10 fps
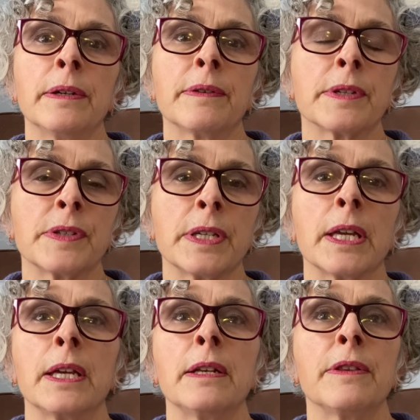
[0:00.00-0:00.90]
the
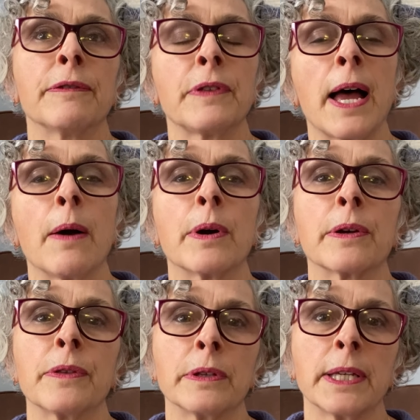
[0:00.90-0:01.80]
seed, the flower,
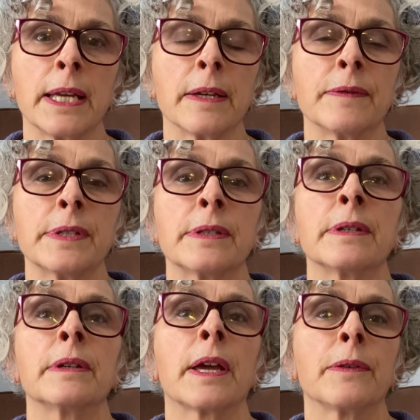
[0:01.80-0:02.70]
the leaves,
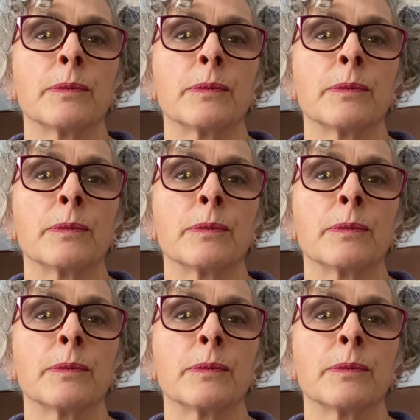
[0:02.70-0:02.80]
and the